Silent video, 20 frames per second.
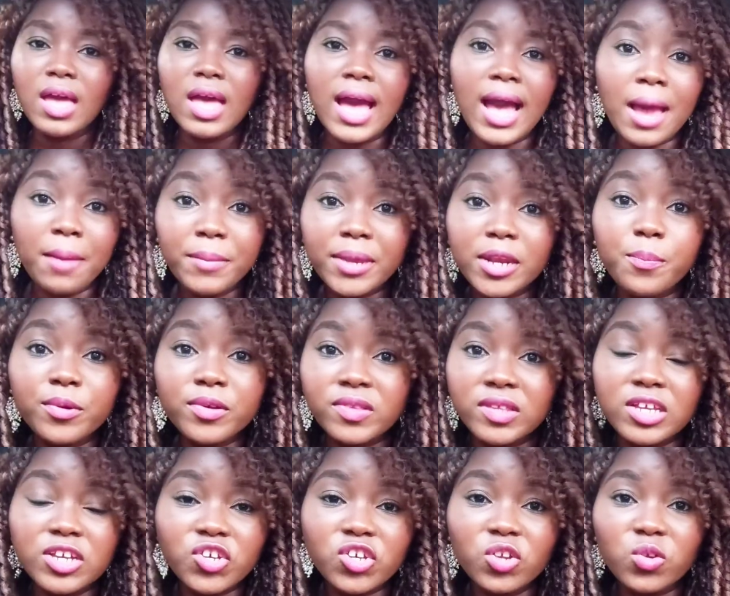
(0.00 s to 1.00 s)
I'm in a
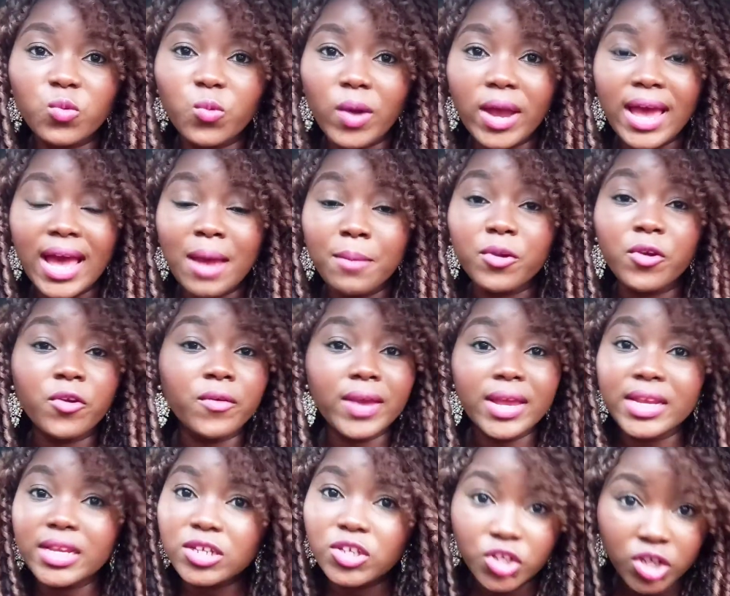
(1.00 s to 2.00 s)
position where I'm
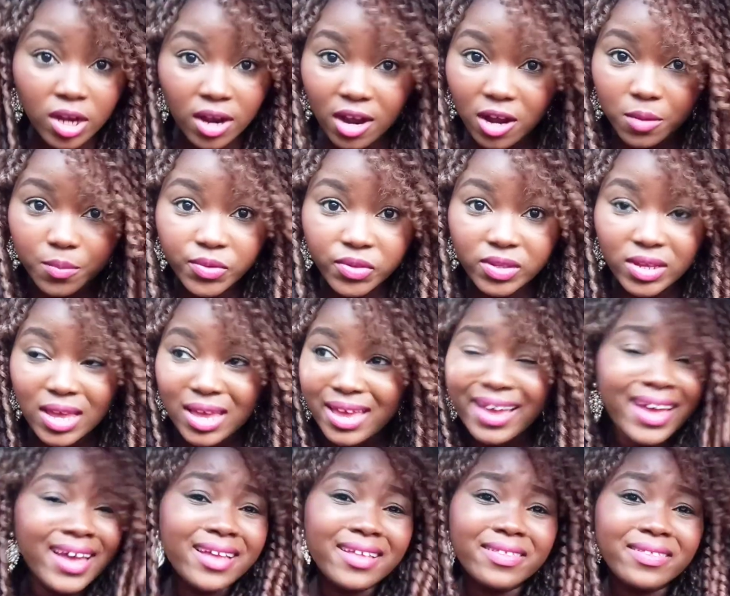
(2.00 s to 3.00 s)
creating jobs,
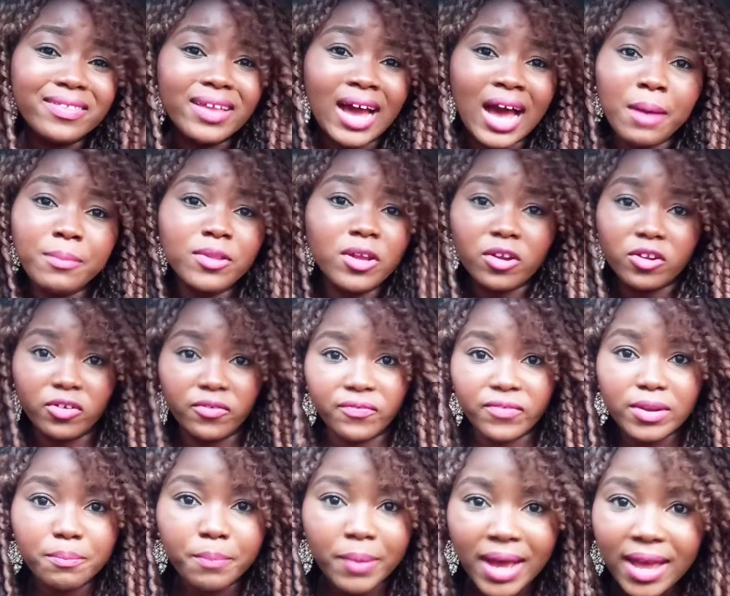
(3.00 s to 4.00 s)
and I'm not going to
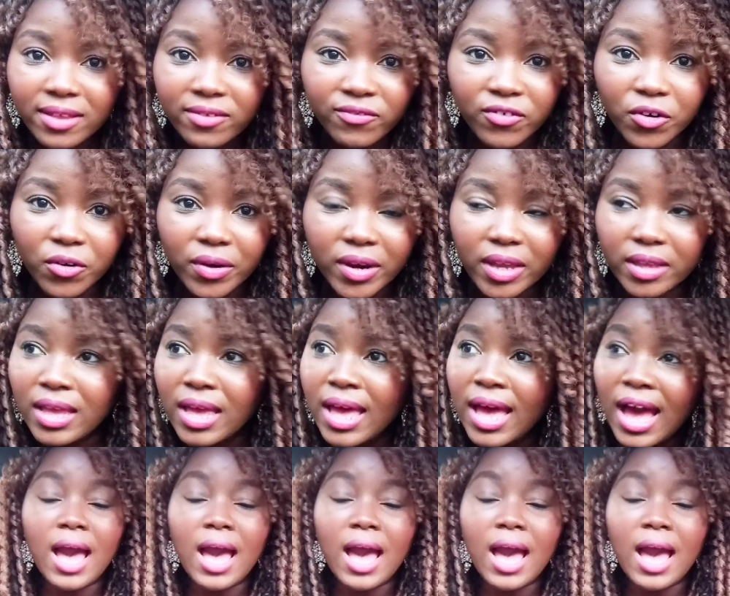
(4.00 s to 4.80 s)
feel bad for it.